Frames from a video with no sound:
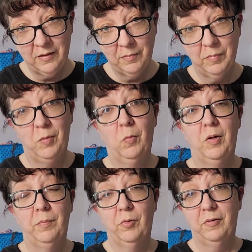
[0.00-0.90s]
My
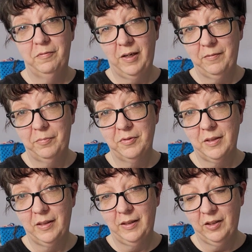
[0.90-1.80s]

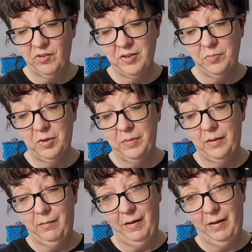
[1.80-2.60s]
1.5% increase would have been